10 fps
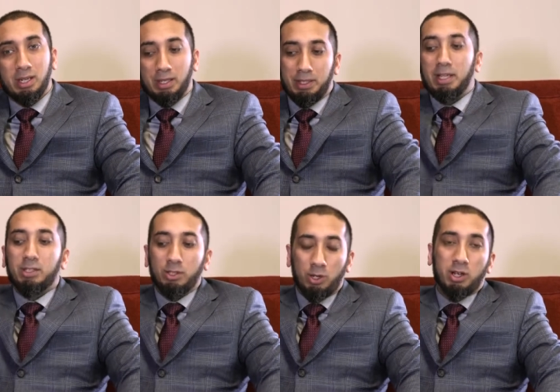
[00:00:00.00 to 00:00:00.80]
And they
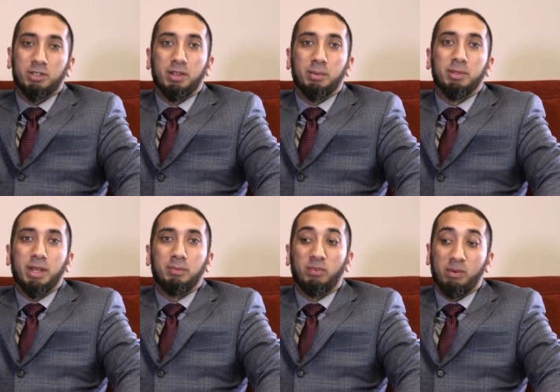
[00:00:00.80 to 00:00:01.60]
get to talk to them in
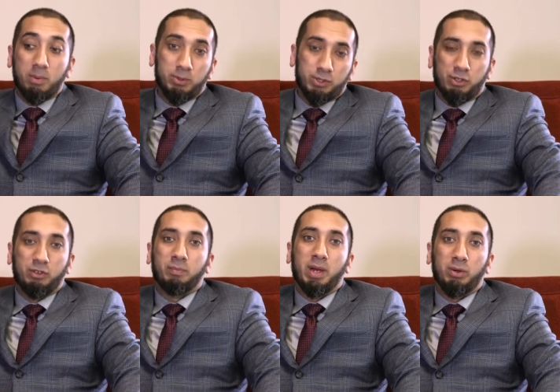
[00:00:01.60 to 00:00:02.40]
that, from a
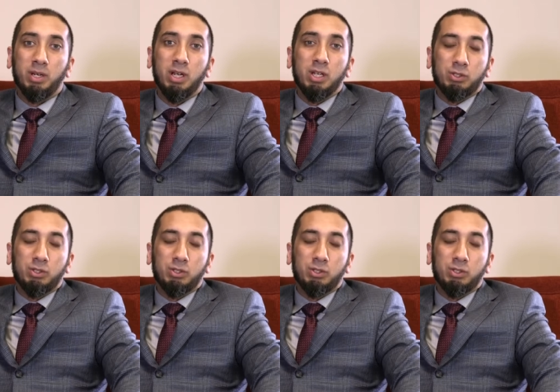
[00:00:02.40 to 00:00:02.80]
position of power.